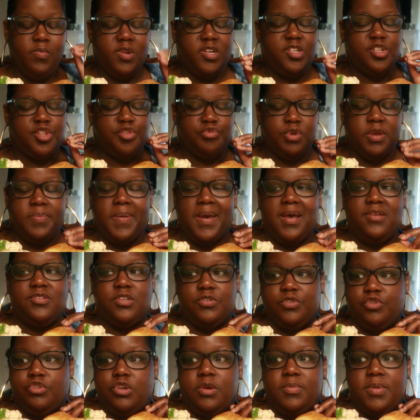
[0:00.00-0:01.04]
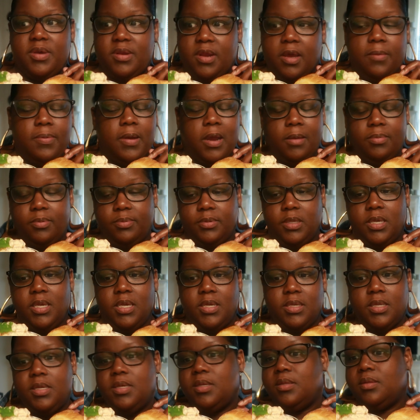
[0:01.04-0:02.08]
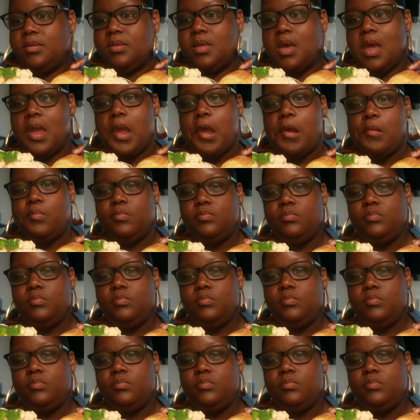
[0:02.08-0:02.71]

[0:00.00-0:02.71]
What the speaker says: It is 3 pounds of shrimp, and I'll probably eat it in like